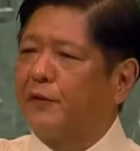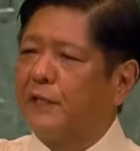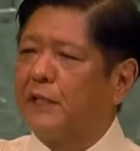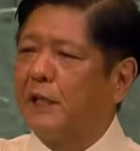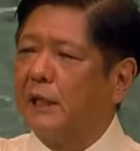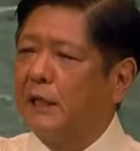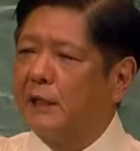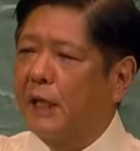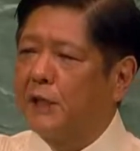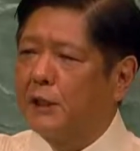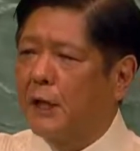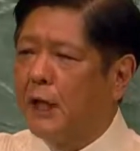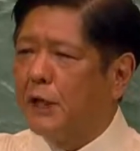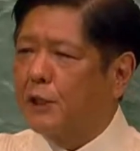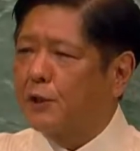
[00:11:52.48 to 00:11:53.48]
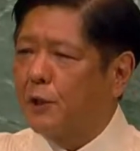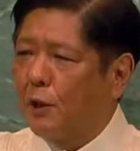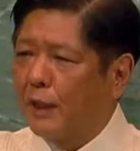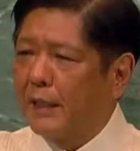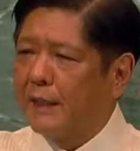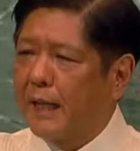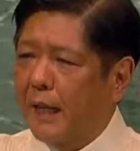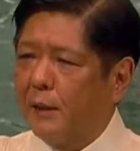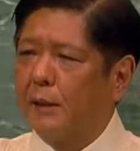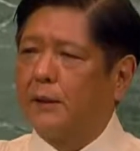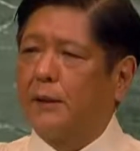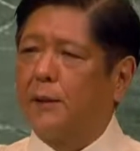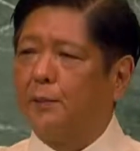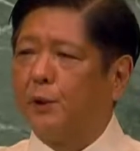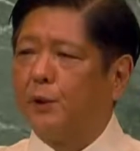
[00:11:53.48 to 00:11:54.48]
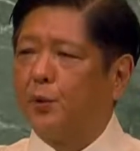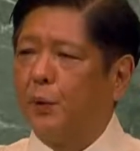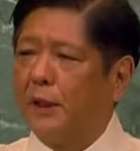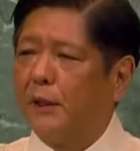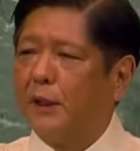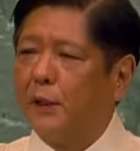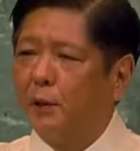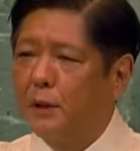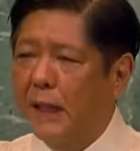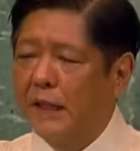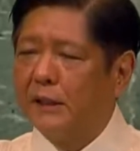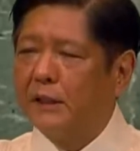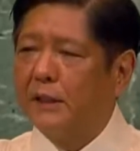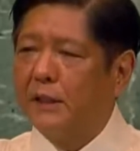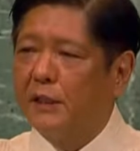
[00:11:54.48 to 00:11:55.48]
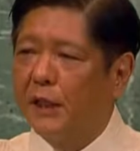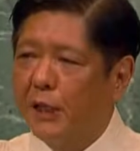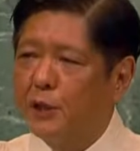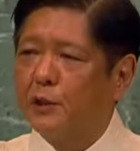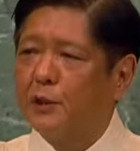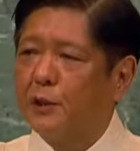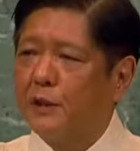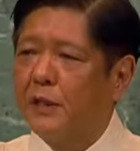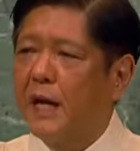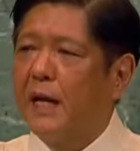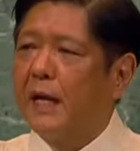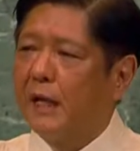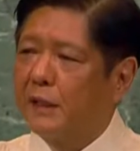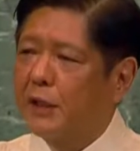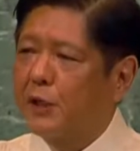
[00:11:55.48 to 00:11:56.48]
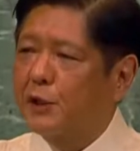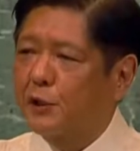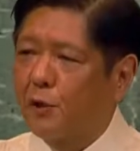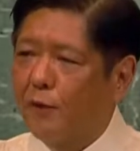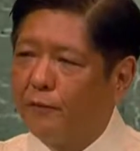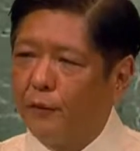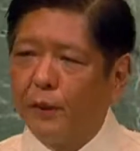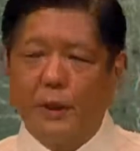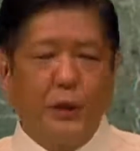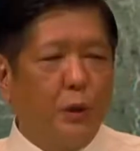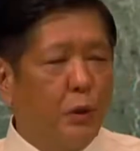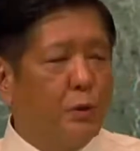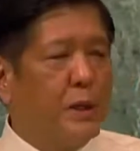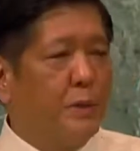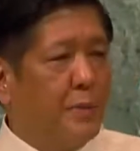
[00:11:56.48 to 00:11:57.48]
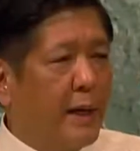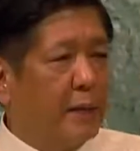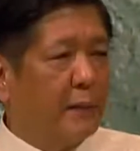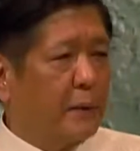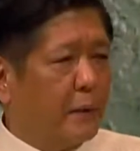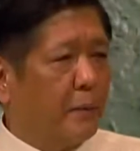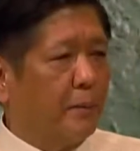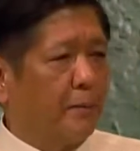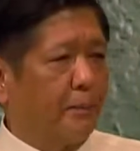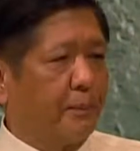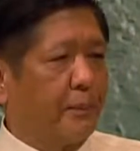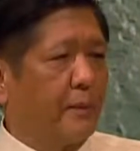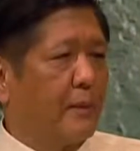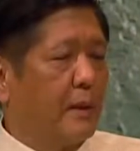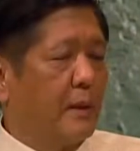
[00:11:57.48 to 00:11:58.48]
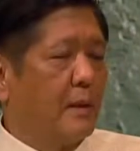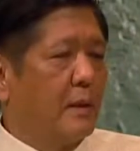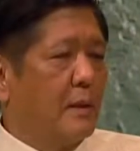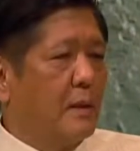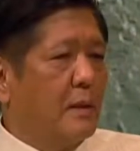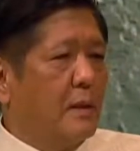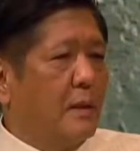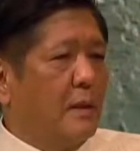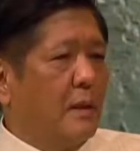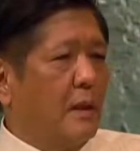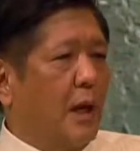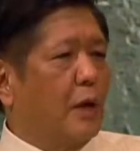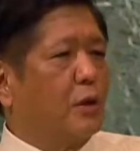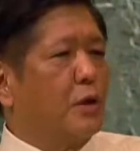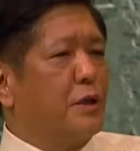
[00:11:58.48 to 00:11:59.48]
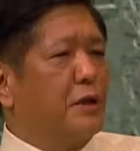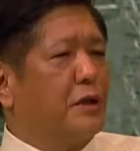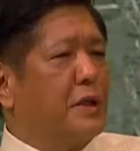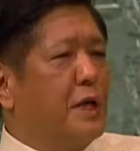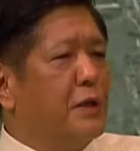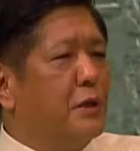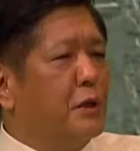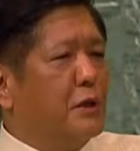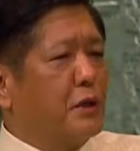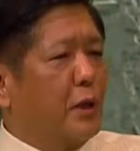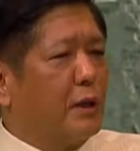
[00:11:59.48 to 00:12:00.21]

that facilitates solidarity between the United Nations and the sovereign duty bearer. Our continued